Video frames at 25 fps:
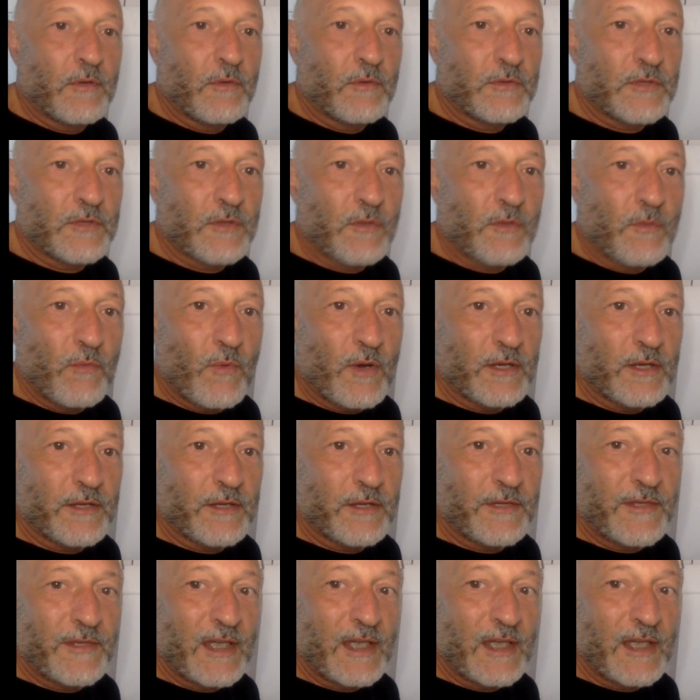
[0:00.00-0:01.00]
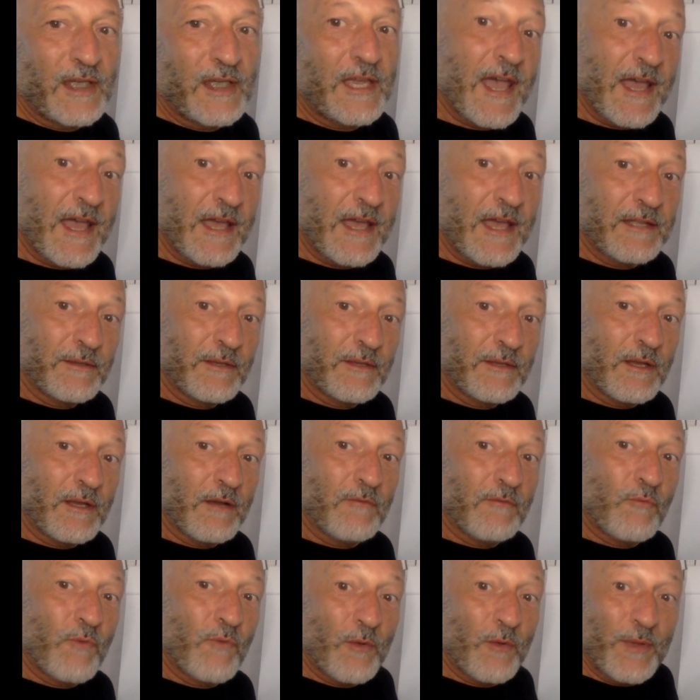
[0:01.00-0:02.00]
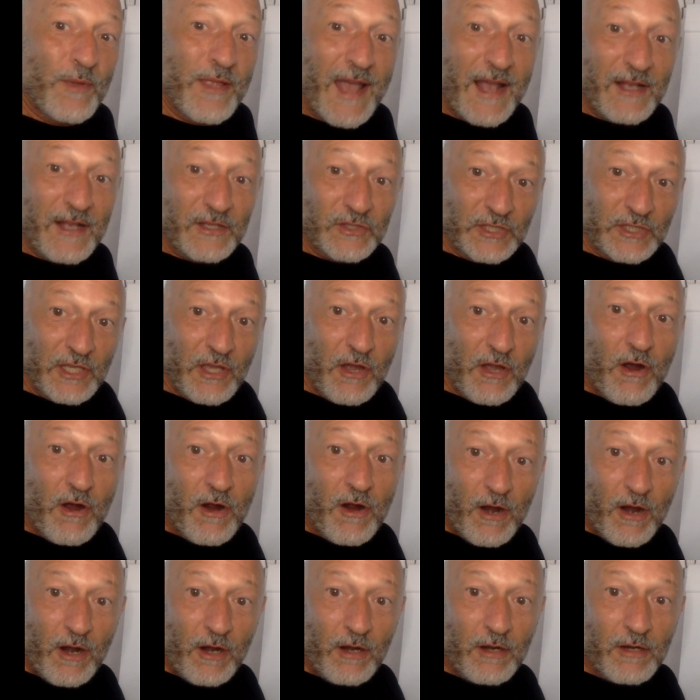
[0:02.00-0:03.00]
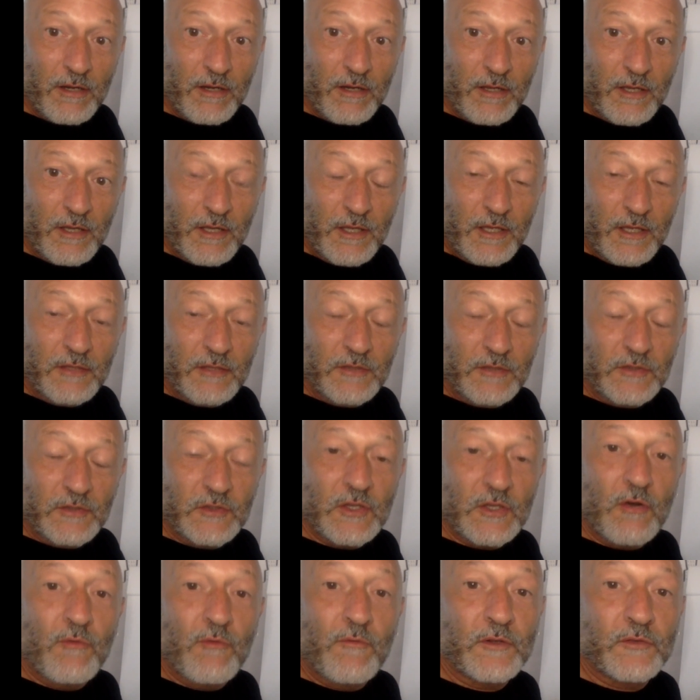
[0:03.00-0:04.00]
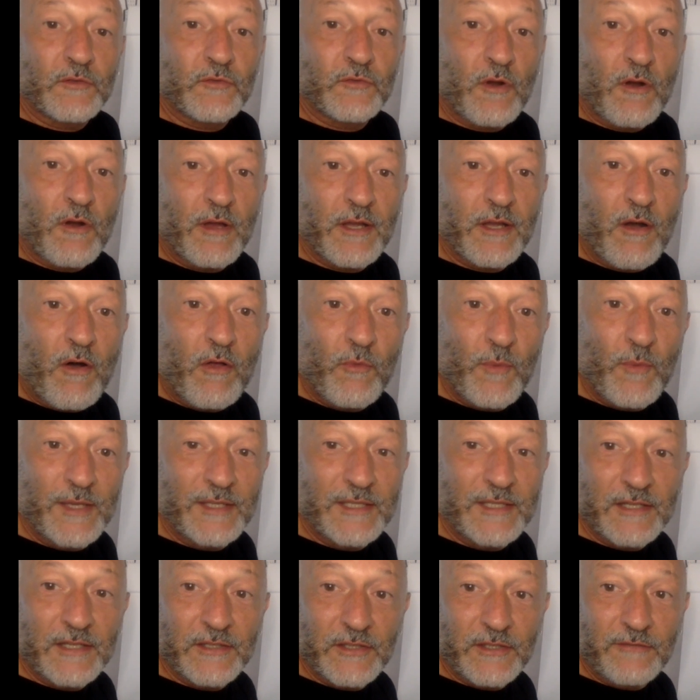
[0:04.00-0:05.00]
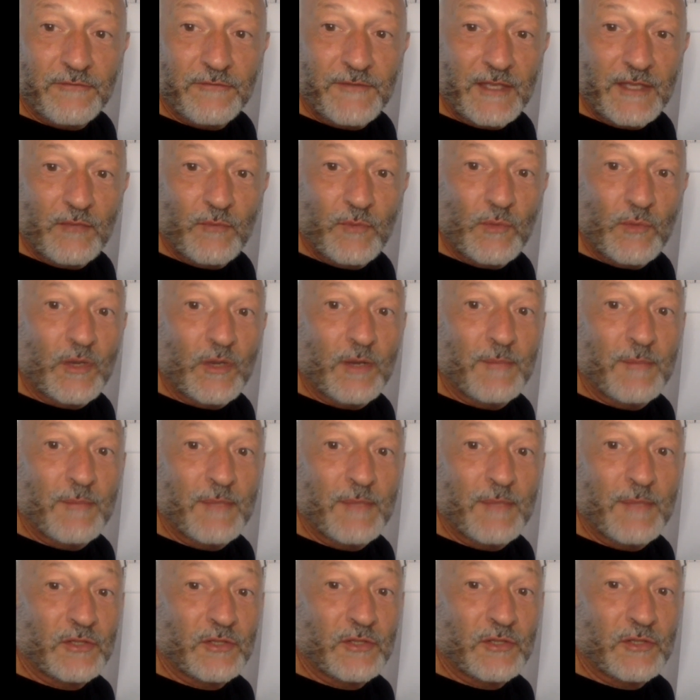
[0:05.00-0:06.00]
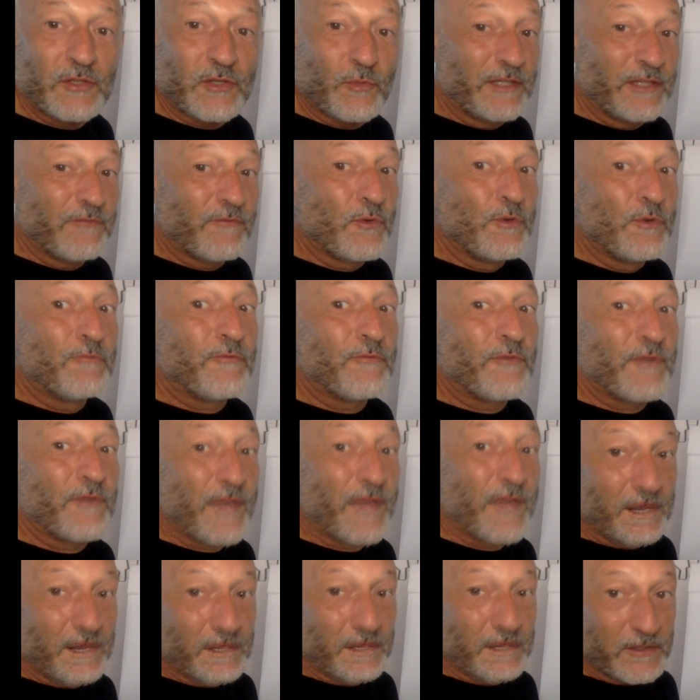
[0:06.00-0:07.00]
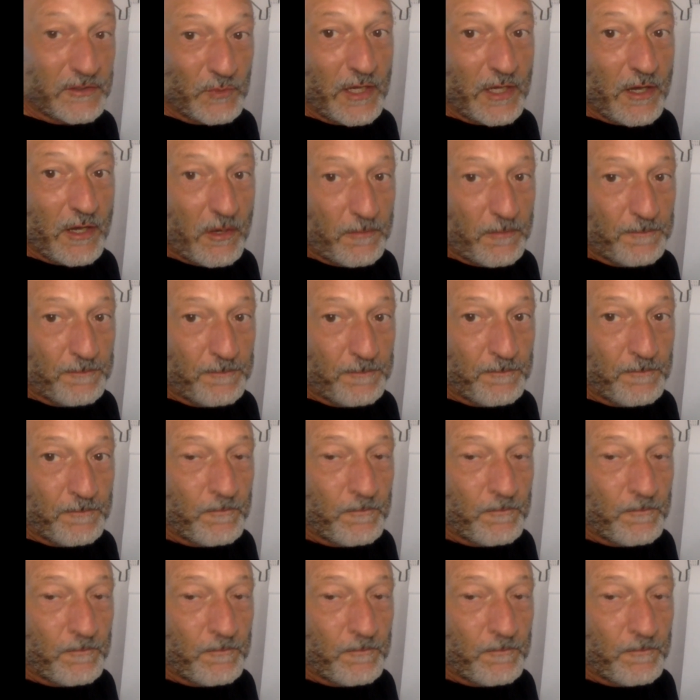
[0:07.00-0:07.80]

So we want to think ahead of where we actually are. And so if we're drawing all the way down to the feet, we want to make sure we leave room for that as we go.